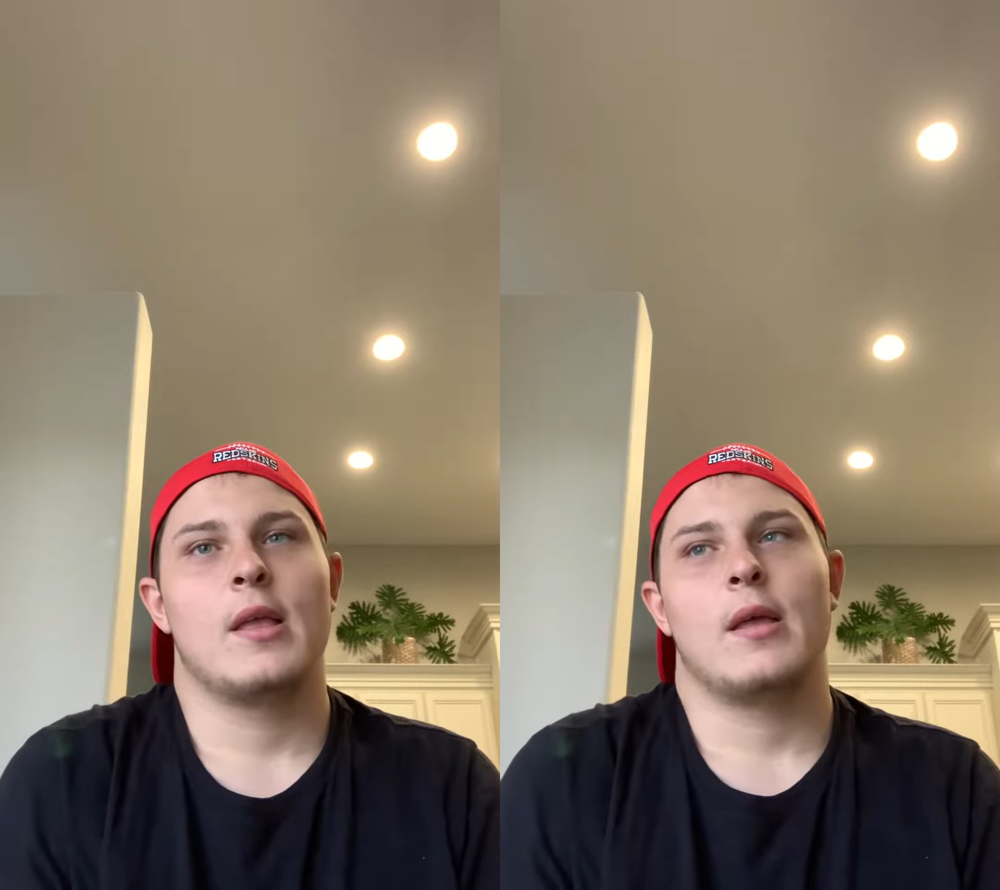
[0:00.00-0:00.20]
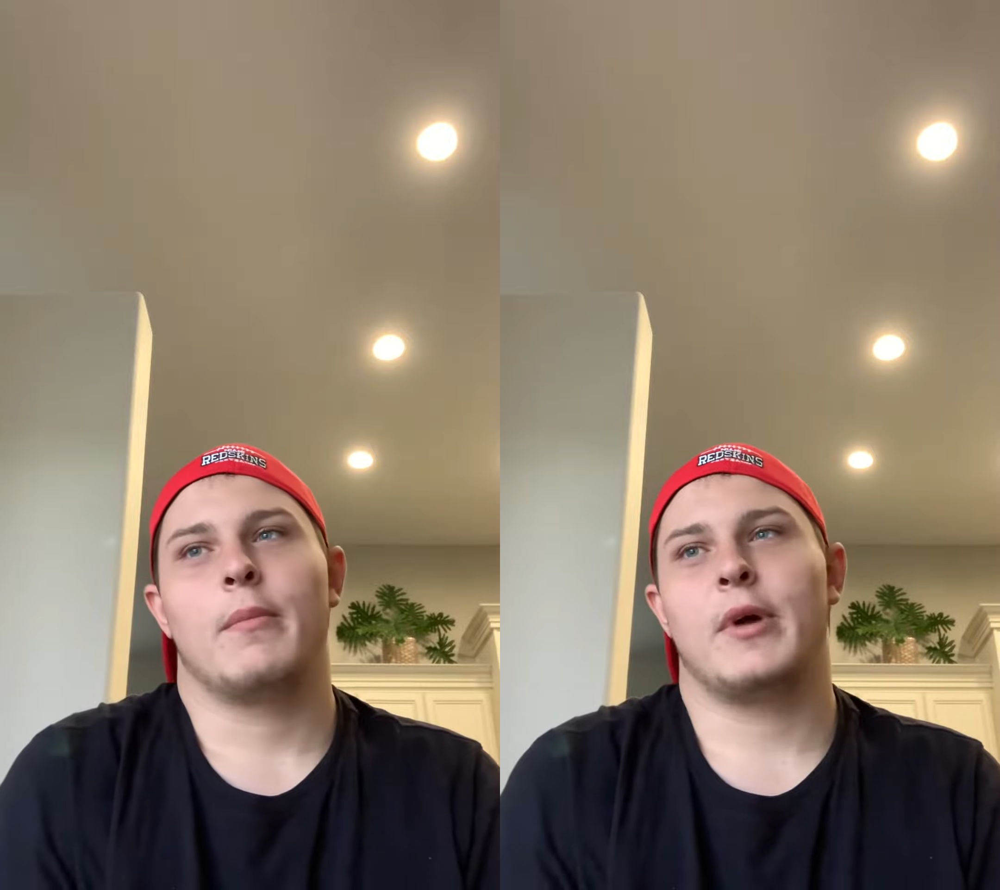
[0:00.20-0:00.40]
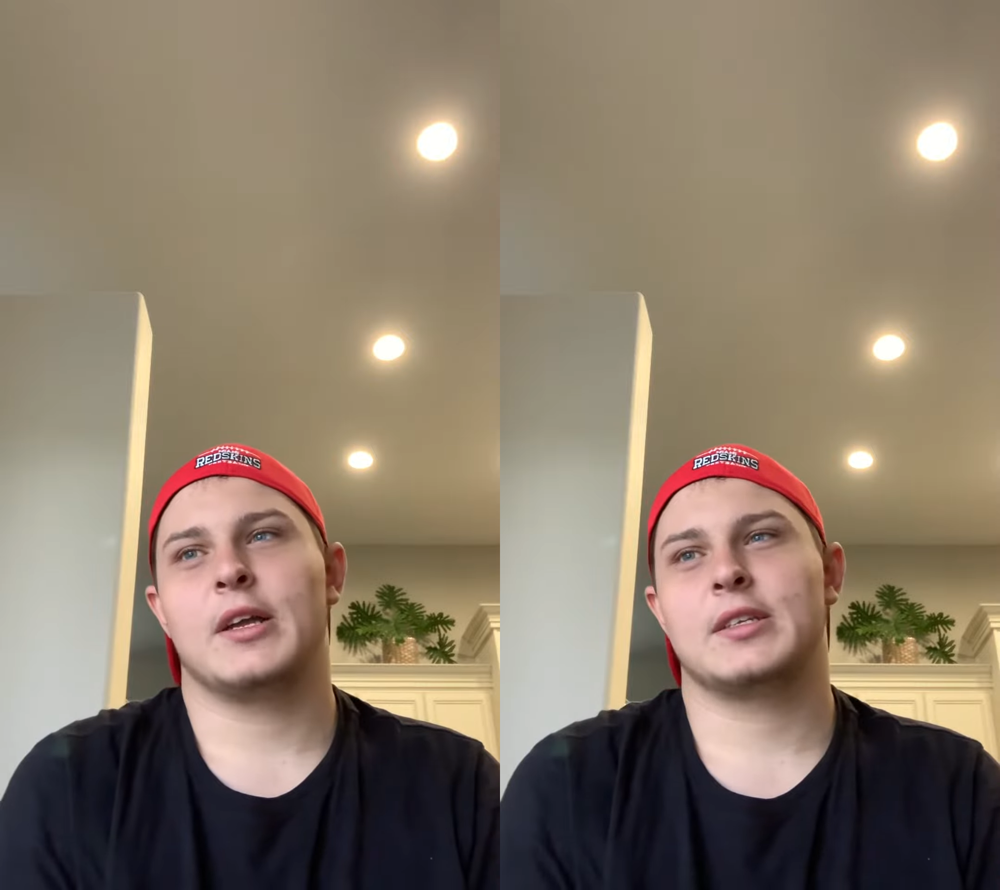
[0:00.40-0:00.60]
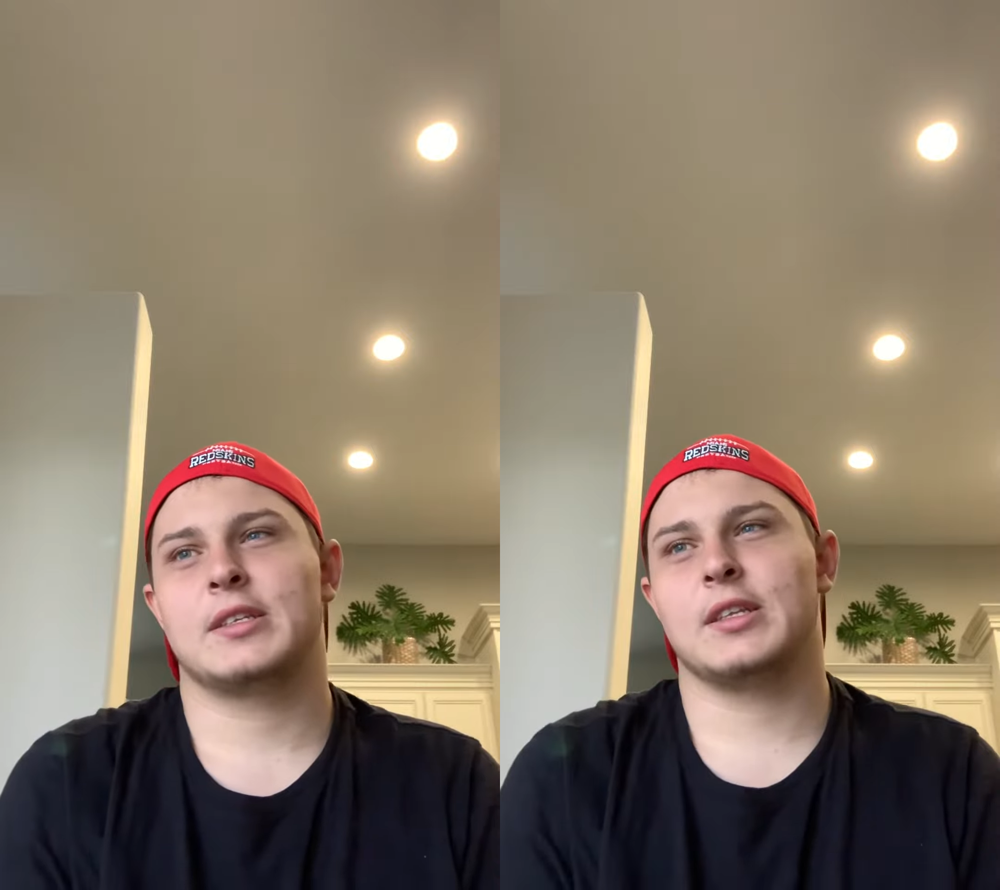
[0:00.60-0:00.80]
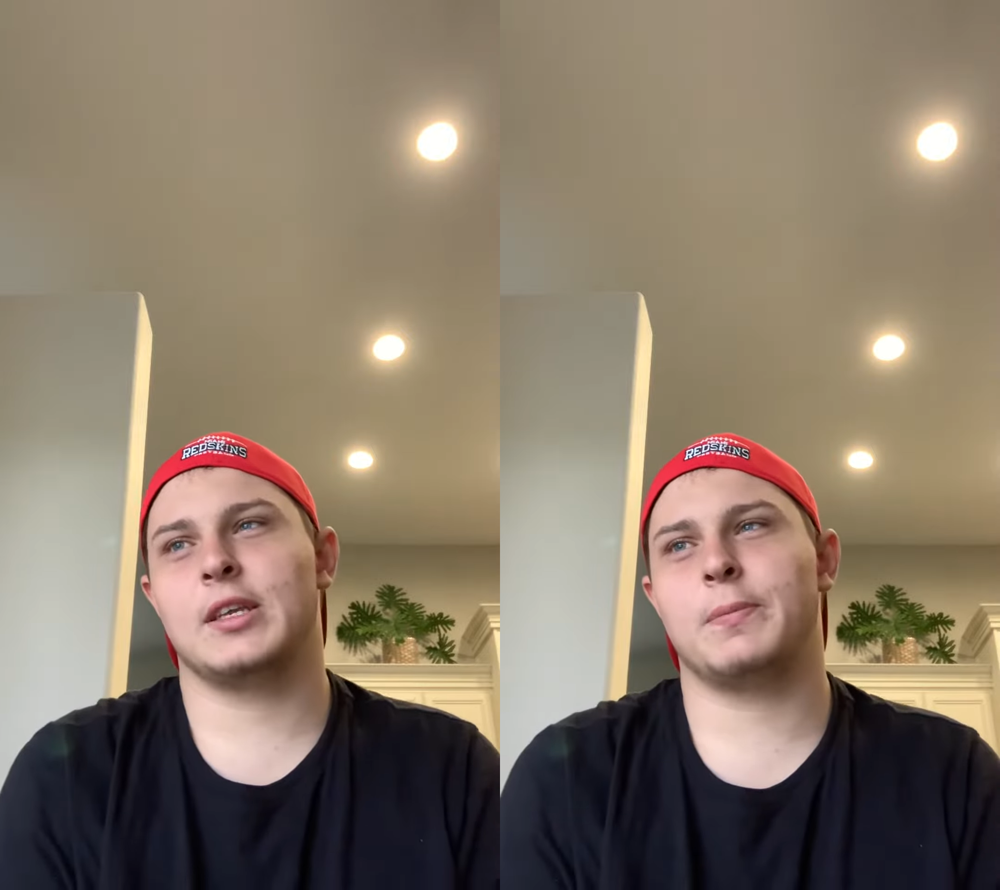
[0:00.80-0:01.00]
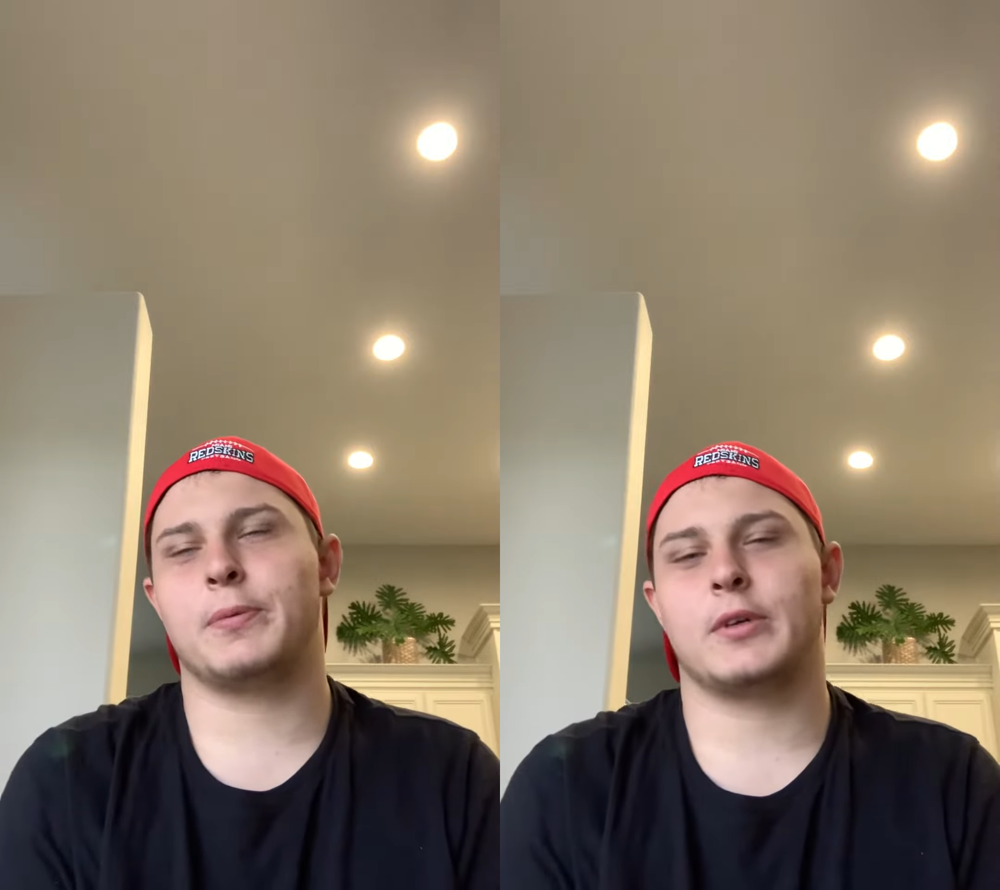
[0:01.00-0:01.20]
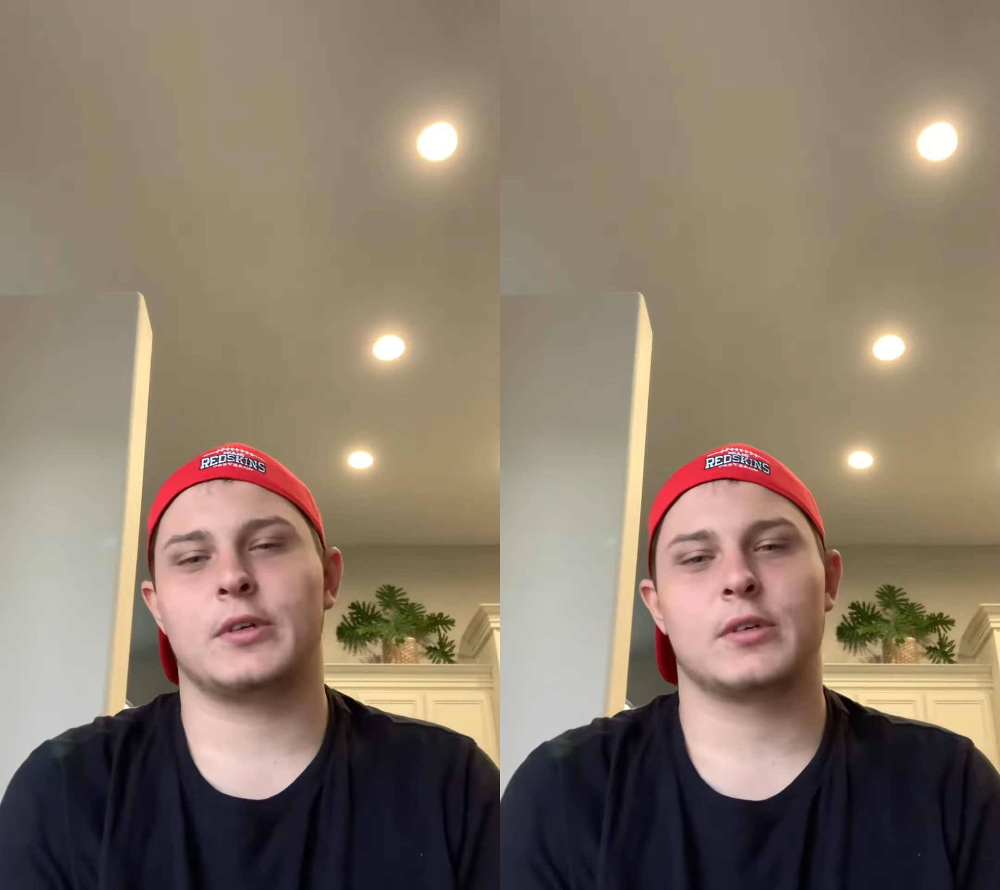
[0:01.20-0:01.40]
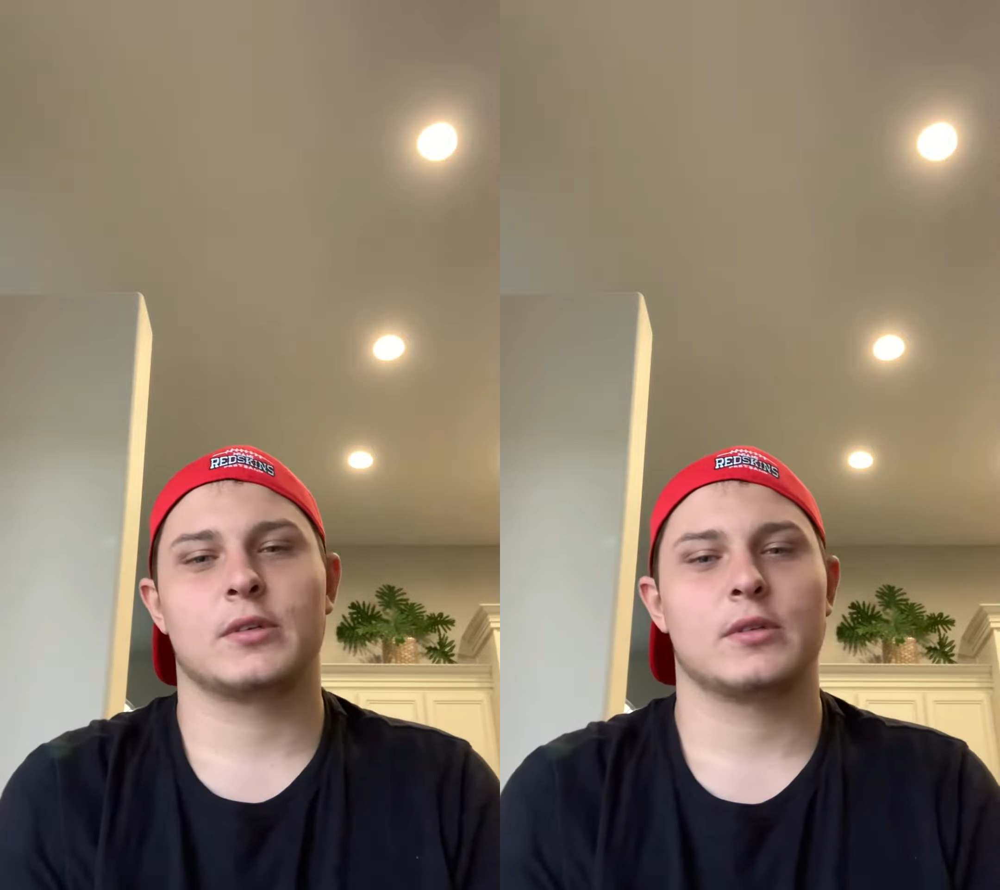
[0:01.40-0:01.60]
My
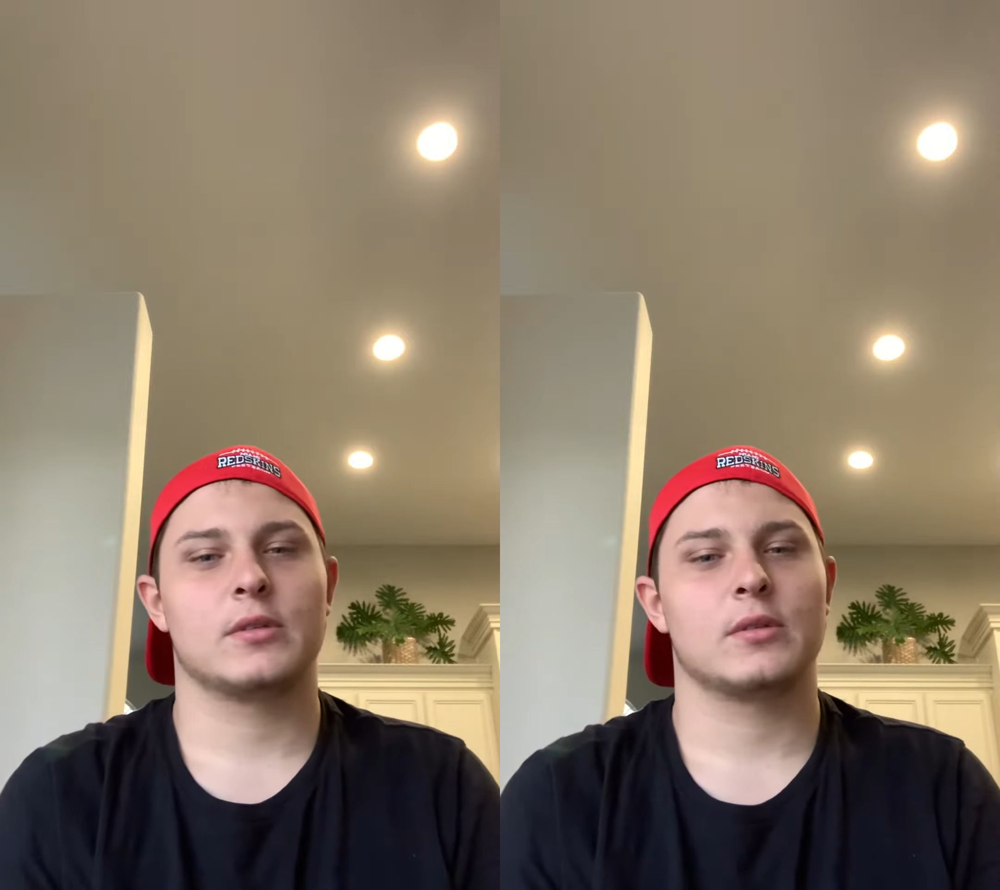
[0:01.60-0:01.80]
sleeper